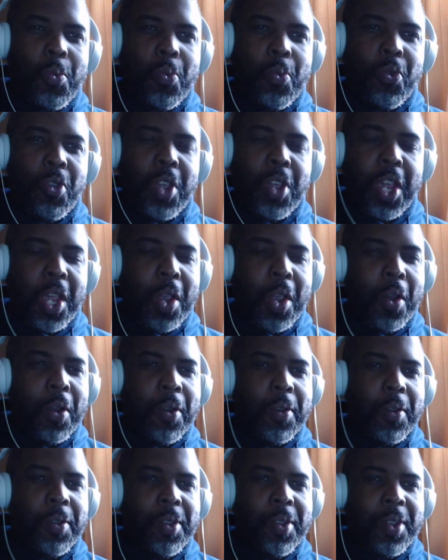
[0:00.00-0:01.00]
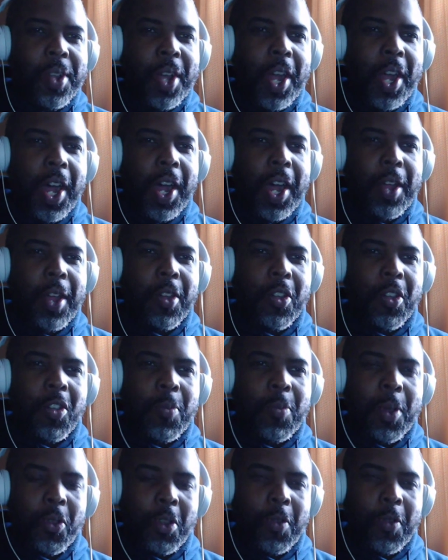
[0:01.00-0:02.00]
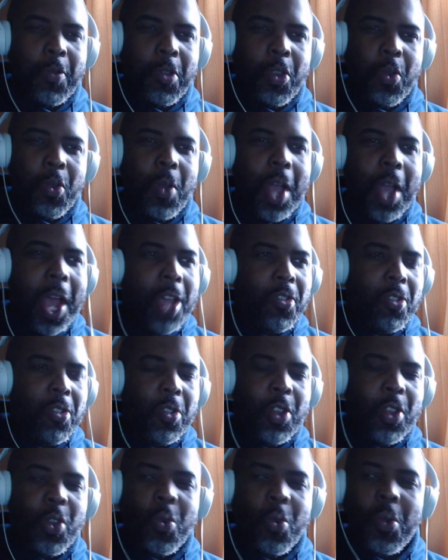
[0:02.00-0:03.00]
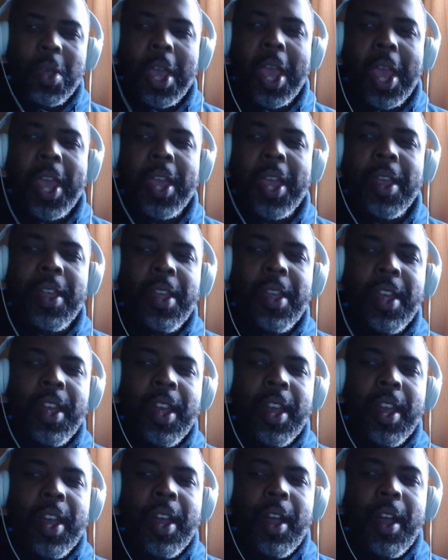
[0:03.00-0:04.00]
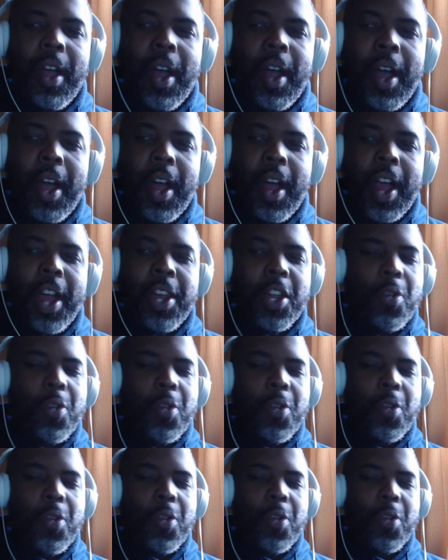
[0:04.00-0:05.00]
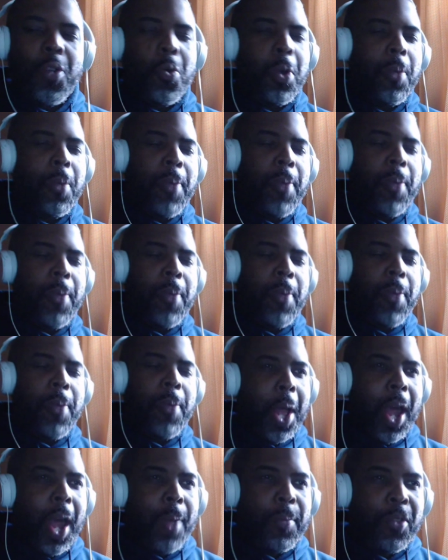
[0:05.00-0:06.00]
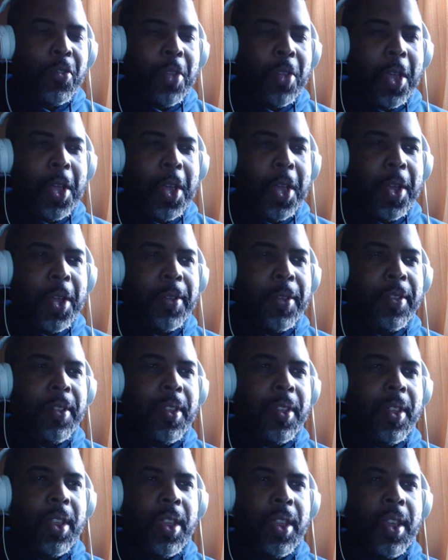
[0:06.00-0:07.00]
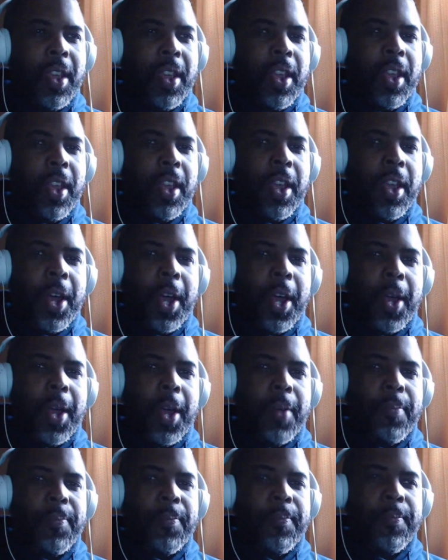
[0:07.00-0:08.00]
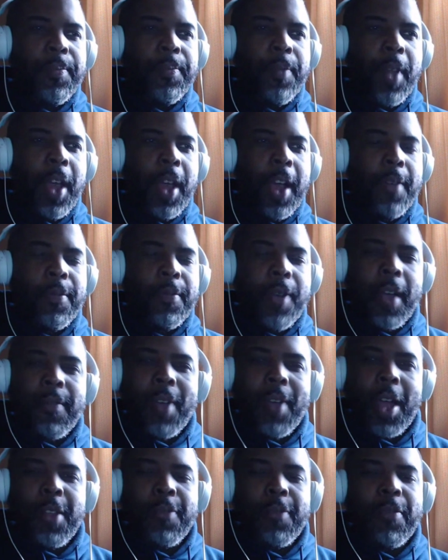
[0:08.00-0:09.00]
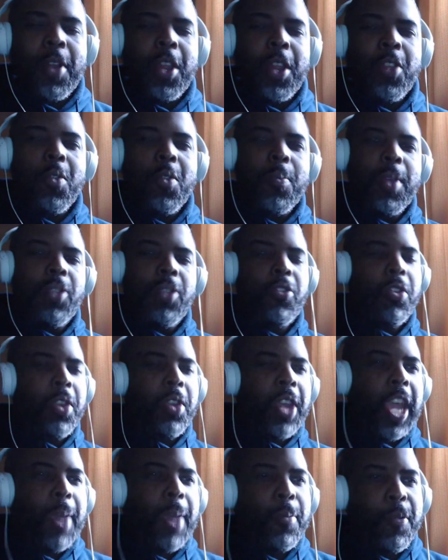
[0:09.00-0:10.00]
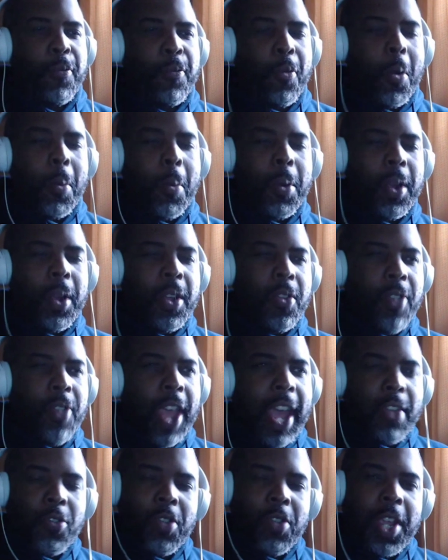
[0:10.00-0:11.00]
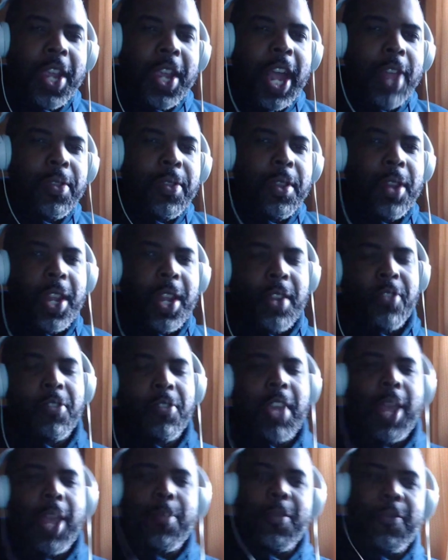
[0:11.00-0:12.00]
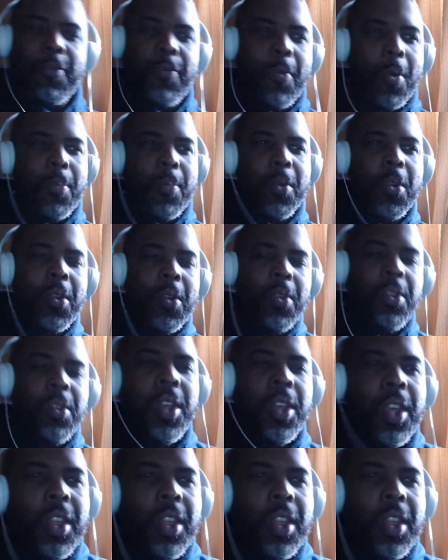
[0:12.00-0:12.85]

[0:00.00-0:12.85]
hear, especially for you guys in the UK. I did want to make a couple of comments. Um, I found it funny you mentioned Game Informer, because I actually got the latest Game Informer